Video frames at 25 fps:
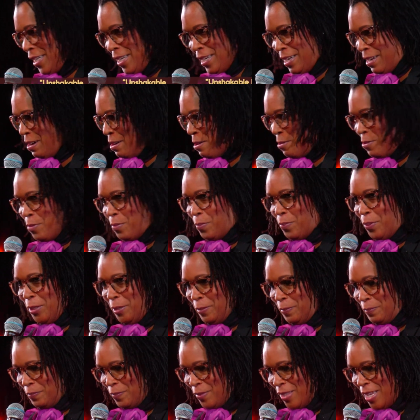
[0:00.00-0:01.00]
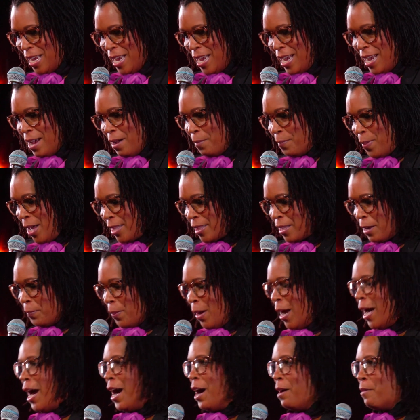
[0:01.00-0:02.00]
in hope. By the
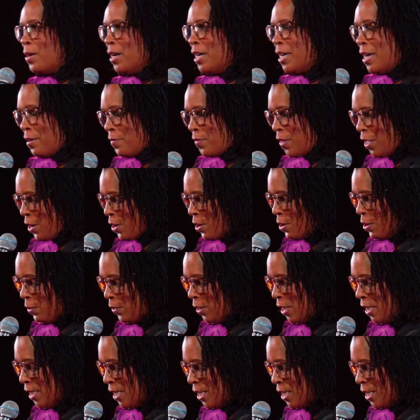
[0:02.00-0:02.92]
power of the Holy